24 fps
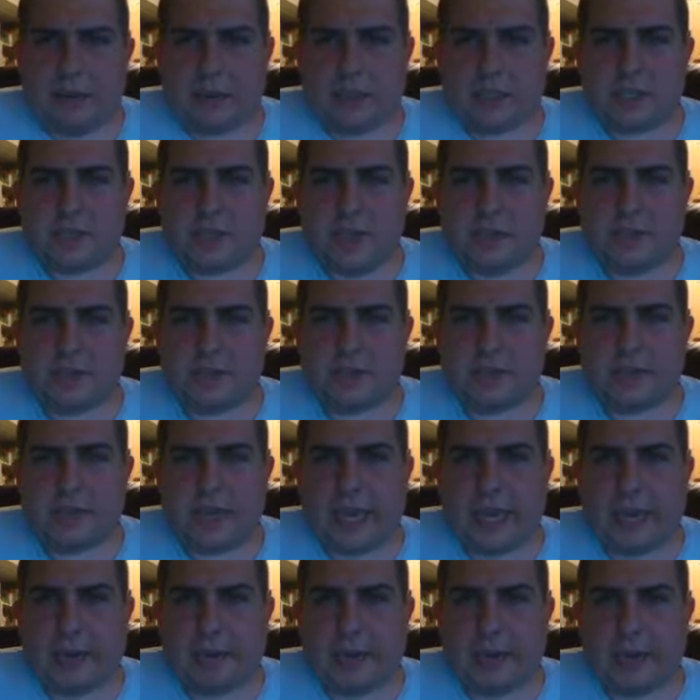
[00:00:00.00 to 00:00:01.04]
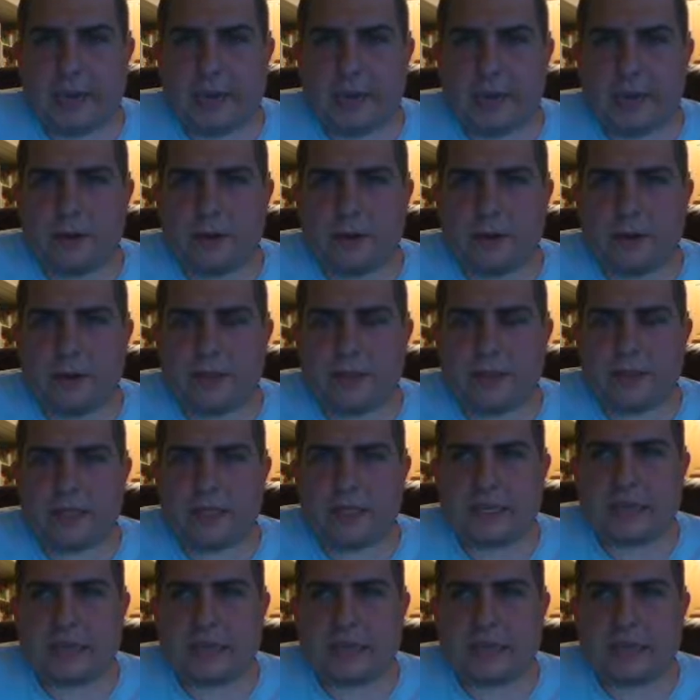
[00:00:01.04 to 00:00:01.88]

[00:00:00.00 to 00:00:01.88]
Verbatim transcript: finish off his cameo with